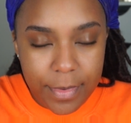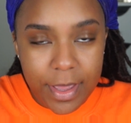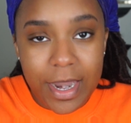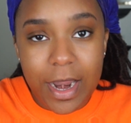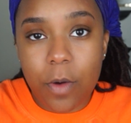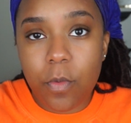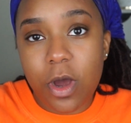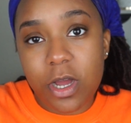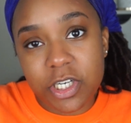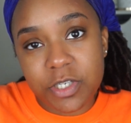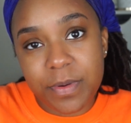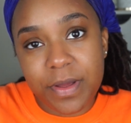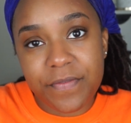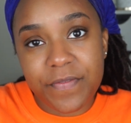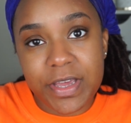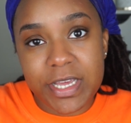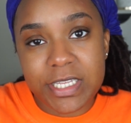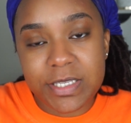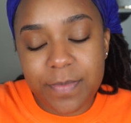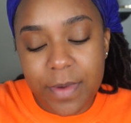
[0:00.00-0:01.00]
And I wash my
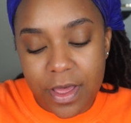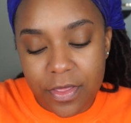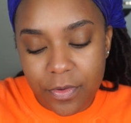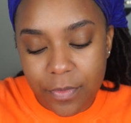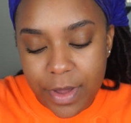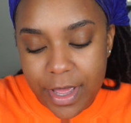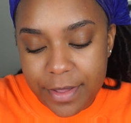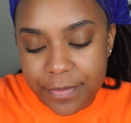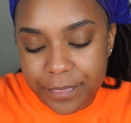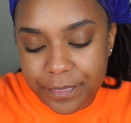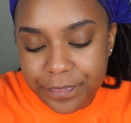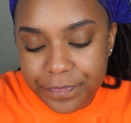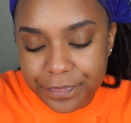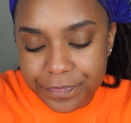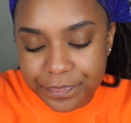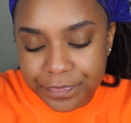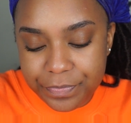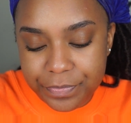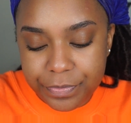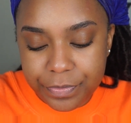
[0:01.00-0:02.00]
face, by the way,
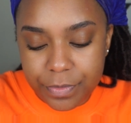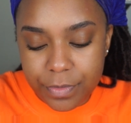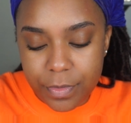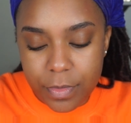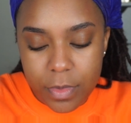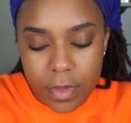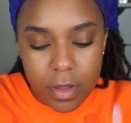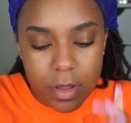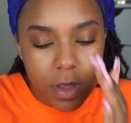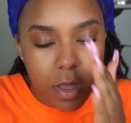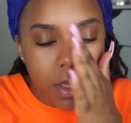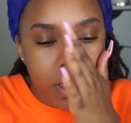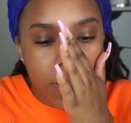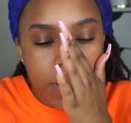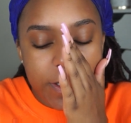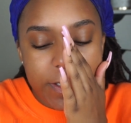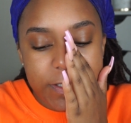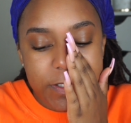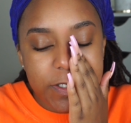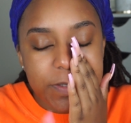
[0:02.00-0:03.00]

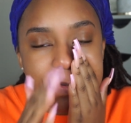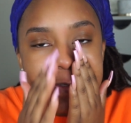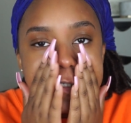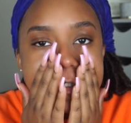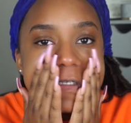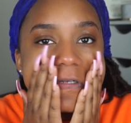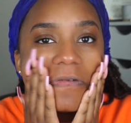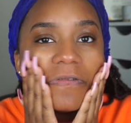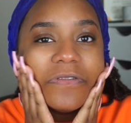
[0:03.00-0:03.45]
so I'm just